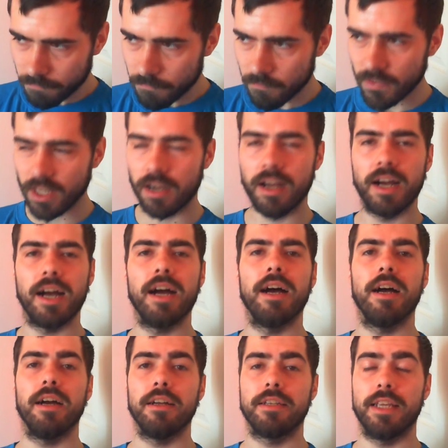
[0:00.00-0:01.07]

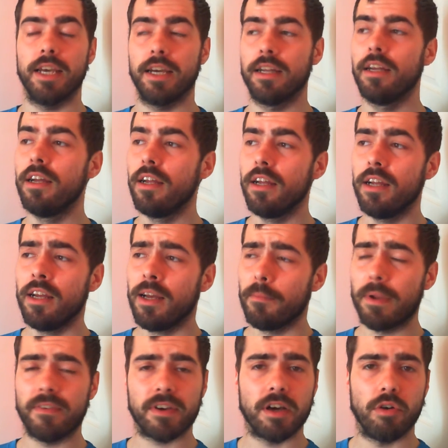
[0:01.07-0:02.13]
Dear. Bit
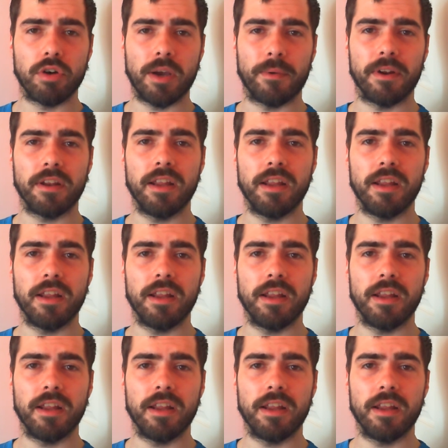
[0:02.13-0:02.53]
of a cold coming